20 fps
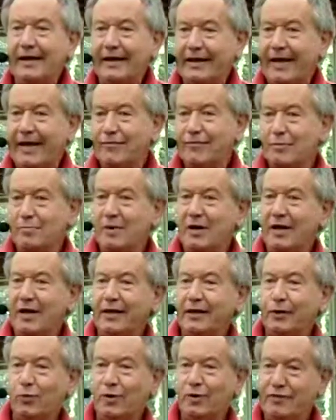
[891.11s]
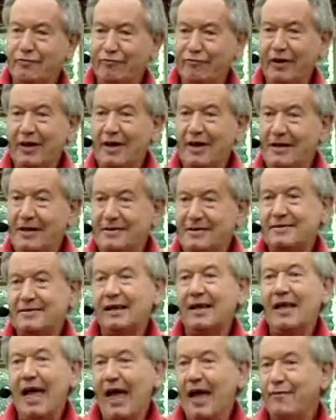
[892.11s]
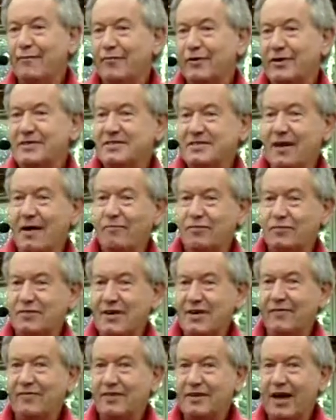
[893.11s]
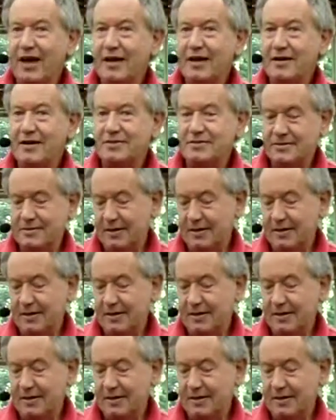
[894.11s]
give them a liquid feed every 7-10 days.